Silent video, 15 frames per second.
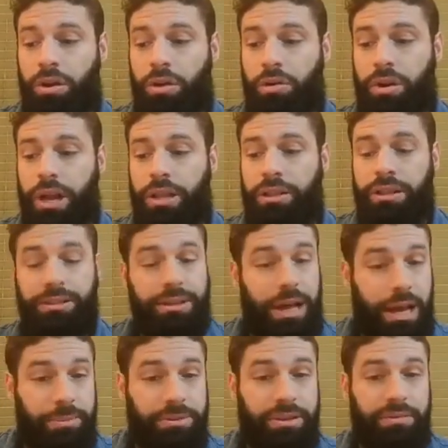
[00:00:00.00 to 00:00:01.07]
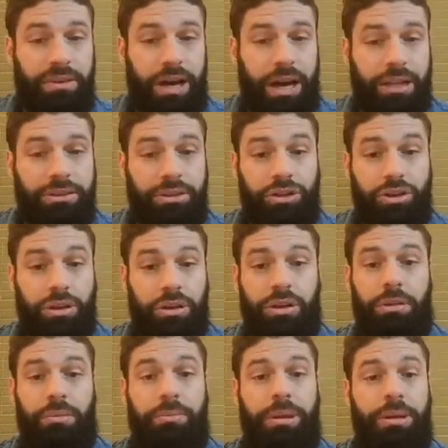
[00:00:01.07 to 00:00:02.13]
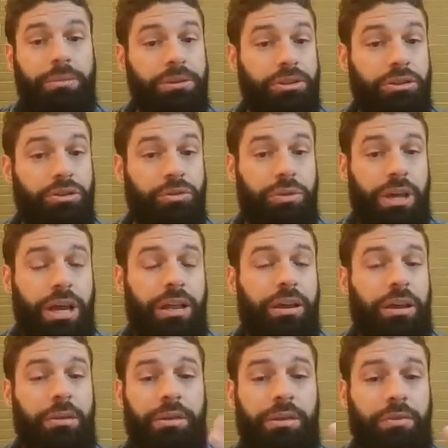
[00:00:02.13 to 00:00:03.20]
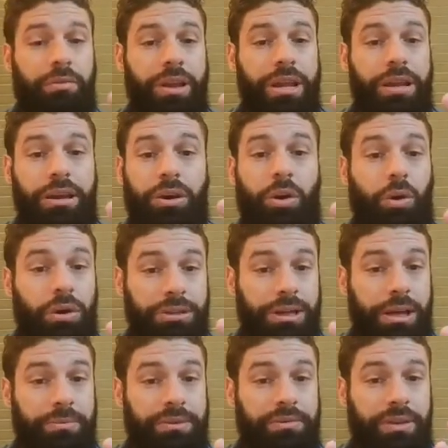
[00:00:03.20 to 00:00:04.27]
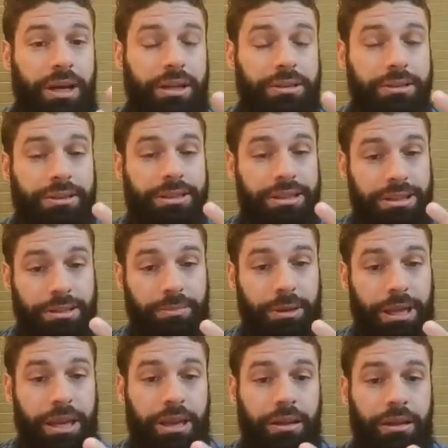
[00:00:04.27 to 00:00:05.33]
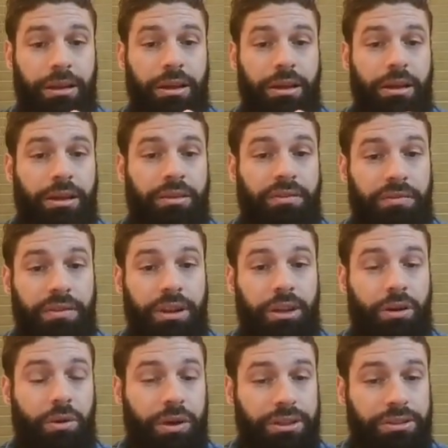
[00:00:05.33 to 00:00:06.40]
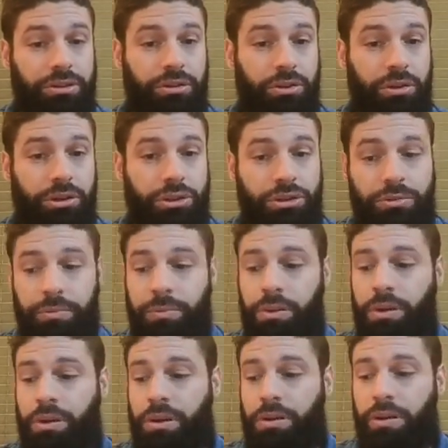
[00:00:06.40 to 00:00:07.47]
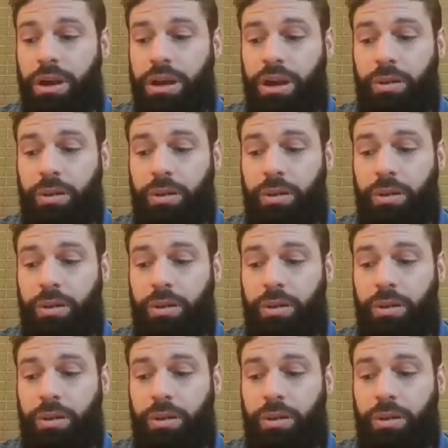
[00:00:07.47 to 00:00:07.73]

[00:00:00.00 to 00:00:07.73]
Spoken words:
right? The types of ads that you're going to be able to do there, there are going to be 3 core types of ads: display, video, and search, right?